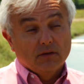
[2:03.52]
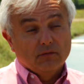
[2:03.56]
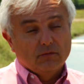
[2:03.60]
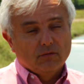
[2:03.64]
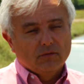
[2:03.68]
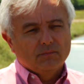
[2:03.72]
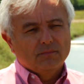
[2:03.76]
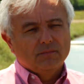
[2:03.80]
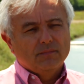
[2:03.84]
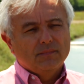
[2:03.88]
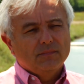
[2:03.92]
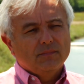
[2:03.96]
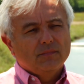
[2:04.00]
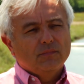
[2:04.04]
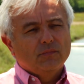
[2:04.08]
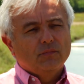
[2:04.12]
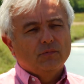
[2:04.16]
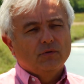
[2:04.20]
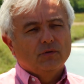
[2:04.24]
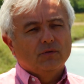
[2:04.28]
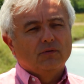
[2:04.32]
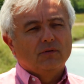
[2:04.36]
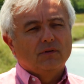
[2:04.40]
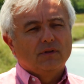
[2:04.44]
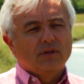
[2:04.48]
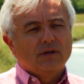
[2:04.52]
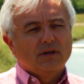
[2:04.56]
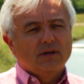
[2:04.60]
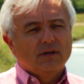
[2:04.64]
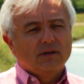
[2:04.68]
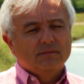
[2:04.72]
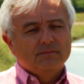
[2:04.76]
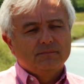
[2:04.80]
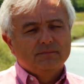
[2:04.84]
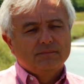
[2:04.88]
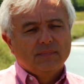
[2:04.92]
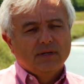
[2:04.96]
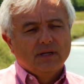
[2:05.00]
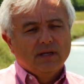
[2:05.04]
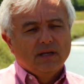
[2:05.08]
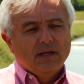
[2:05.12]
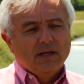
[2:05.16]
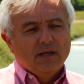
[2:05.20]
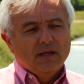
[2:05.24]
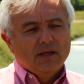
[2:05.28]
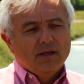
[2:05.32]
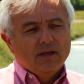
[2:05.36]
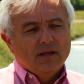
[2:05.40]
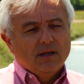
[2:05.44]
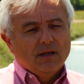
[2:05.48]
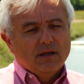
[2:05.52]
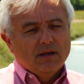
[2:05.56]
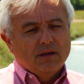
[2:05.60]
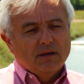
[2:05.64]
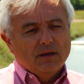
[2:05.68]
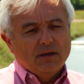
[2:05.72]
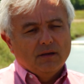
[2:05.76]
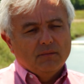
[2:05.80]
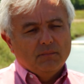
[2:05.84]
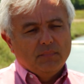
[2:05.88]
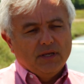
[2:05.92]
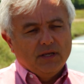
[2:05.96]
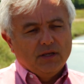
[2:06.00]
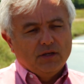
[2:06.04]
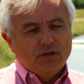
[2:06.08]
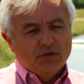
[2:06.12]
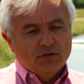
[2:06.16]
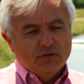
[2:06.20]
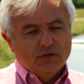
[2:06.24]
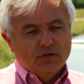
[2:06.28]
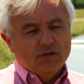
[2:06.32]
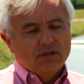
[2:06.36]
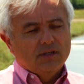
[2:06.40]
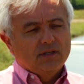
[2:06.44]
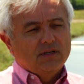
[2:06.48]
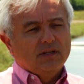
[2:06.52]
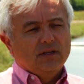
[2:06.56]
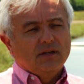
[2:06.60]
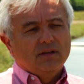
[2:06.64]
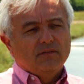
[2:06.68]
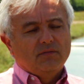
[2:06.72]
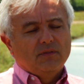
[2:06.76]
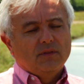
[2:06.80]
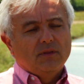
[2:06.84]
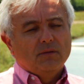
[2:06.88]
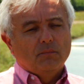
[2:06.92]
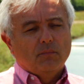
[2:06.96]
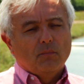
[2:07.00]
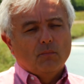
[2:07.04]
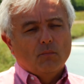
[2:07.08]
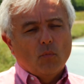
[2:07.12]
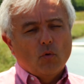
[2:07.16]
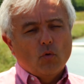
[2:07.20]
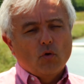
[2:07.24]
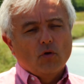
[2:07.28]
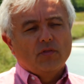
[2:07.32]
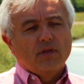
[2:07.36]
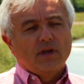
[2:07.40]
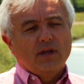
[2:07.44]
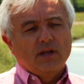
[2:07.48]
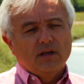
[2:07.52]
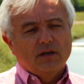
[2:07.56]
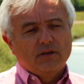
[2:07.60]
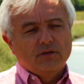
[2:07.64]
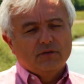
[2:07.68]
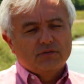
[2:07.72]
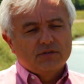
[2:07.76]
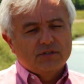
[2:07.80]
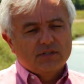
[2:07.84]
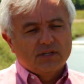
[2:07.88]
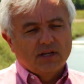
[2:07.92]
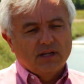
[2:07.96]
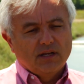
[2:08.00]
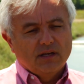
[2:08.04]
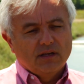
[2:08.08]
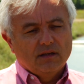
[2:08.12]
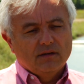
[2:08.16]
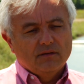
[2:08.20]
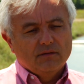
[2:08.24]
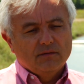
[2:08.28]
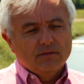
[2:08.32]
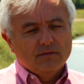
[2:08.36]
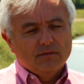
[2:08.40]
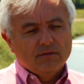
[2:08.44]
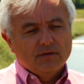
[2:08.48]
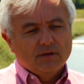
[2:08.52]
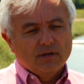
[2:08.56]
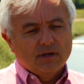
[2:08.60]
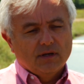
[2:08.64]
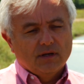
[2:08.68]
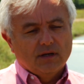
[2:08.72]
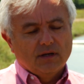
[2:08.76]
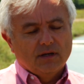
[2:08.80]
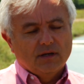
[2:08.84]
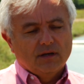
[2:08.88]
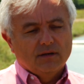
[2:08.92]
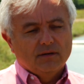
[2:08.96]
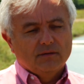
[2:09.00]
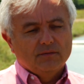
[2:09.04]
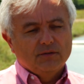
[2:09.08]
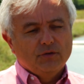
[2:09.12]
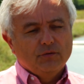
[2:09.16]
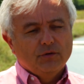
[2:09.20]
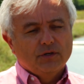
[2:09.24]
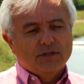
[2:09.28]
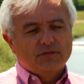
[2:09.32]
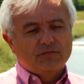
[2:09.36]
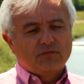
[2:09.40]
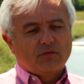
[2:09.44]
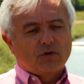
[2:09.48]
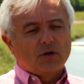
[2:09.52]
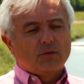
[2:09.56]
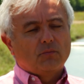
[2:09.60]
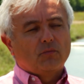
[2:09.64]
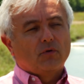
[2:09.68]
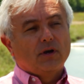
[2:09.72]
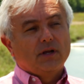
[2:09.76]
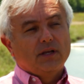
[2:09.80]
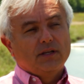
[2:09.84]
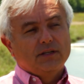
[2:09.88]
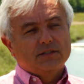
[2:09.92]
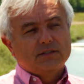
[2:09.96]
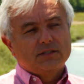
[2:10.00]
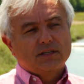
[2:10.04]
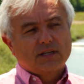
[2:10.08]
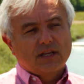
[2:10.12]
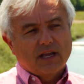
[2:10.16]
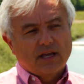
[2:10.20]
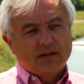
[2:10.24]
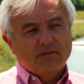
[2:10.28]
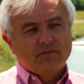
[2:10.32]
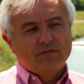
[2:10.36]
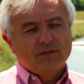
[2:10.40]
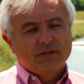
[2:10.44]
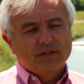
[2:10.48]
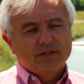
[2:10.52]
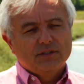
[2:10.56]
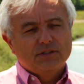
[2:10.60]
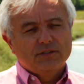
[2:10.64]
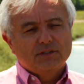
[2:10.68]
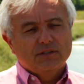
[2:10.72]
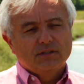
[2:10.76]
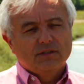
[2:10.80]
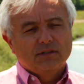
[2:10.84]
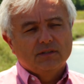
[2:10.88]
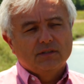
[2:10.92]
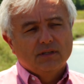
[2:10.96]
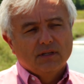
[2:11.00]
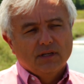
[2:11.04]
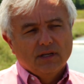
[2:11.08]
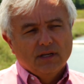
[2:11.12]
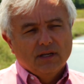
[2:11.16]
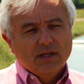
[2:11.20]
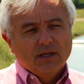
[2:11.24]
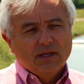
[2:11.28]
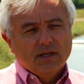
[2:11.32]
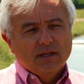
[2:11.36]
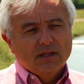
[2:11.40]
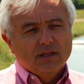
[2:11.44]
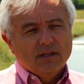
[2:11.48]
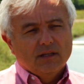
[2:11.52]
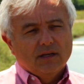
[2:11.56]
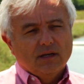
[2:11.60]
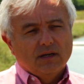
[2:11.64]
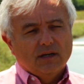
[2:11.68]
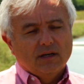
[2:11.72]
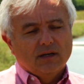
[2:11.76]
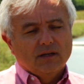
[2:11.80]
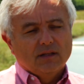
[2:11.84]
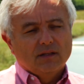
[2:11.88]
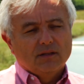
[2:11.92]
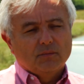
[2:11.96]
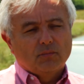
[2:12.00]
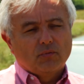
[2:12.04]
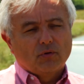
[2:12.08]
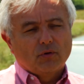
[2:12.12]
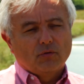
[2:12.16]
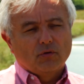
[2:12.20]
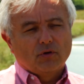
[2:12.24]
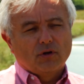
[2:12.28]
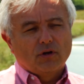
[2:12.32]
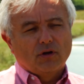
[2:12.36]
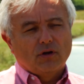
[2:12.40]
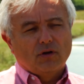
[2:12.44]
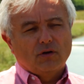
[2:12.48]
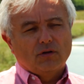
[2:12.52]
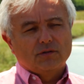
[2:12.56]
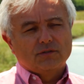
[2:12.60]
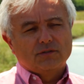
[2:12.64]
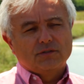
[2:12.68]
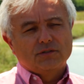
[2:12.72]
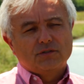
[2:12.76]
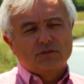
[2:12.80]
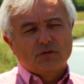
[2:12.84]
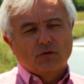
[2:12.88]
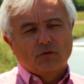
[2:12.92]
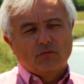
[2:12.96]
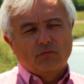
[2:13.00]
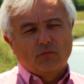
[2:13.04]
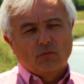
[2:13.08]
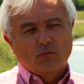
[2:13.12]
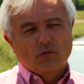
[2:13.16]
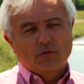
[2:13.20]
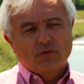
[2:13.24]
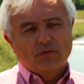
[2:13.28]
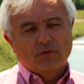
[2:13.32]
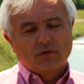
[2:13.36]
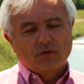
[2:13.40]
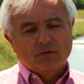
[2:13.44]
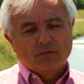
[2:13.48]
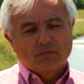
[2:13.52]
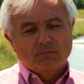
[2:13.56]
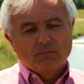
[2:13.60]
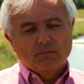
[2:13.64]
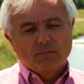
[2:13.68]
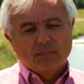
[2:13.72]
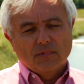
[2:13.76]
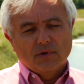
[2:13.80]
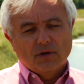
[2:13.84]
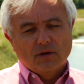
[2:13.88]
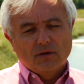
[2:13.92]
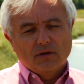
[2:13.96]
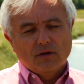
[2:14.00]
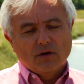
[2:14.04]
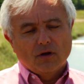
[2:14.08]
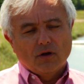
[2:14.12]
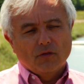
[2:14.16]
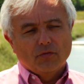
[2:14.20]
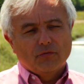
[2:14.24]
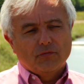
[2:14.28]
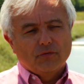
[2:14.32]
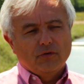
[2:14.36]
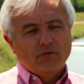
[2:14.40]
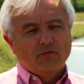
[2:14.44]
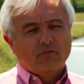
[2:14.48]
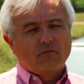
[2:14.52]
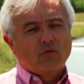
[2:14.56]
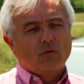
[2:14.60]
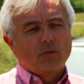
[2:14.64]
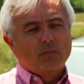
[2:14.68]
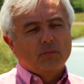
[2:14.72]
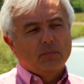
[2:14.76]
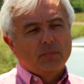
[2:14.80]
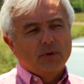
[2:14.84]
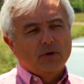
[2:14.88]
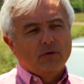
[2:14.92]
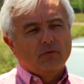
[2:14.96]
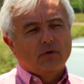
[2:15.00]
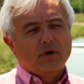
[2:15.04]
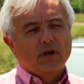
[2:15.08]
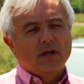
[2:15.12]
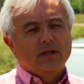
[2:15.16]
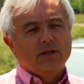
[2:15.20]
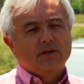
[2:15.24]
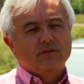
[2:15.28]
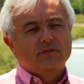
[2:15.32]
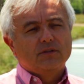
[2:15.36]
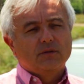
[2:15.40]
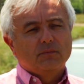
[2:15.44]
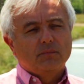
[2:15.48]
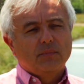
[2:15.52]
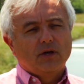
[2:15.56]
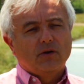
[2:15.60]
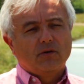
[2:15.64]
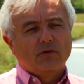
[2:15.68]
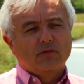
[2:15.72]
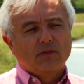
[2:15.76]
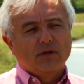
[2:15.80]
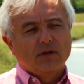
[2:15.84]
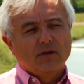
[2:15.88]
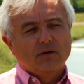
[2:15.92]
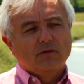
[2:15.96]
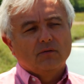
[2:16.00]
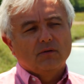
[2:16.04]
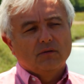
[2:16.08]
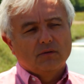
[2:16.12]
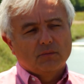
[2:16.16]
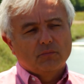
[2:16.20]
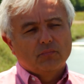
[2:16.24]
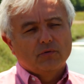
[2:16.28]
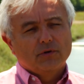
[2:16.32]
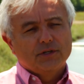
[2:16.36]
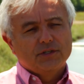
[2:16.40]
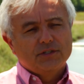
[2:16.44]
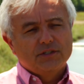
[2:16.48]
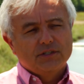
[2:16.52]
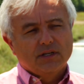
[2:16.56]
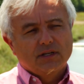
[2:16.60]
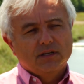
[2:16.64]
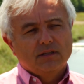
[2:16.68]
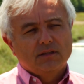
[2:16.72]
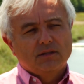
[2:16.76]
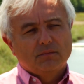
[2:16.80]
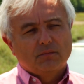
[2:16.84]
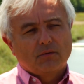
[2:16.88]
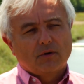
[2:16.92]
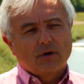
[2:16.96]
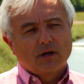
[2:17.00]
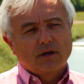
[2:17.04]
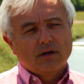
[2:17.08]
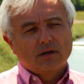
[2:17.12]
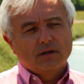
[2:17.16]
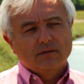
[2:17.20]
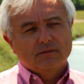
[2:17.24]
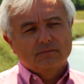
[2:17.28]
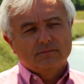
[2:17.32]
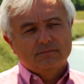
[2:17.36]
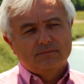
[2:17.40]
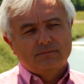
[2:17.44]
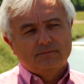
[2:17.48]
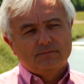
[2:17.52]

give them will uh, be good. And if the more they understand U.S. Uh, farm-raised catfish and uh, the protocols and so forth that are gone through for them to be raised, the better they'll appreciate the product.